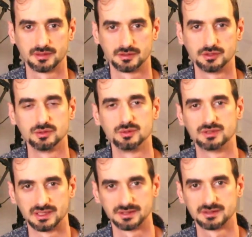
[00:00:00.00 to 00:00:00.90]
to use
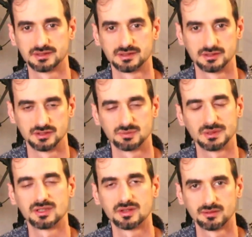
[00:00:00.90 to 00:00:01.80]
us to
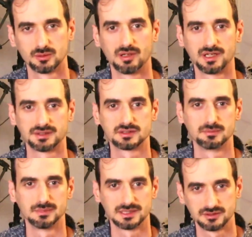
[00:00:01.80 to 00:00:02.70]
speak through us to
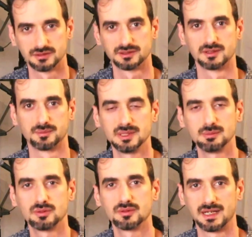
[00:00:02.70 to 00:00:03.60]
minister to the
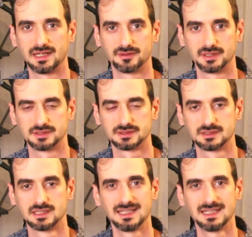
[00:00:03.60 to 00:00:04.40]
people around us